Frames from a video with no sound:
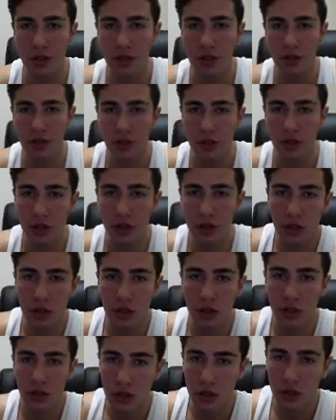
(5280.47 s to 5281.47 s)
to lag
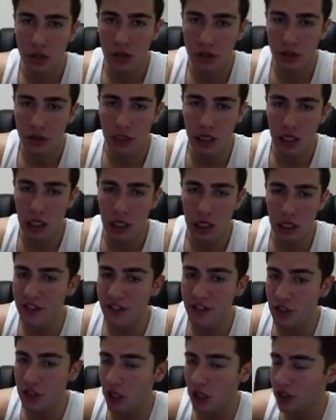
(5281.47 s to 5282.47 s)
too much,
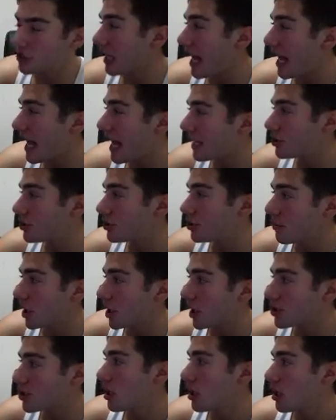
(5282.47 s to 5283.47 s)
please let me know,
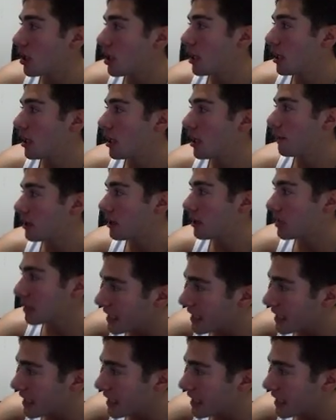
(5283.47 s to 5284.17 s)
just because I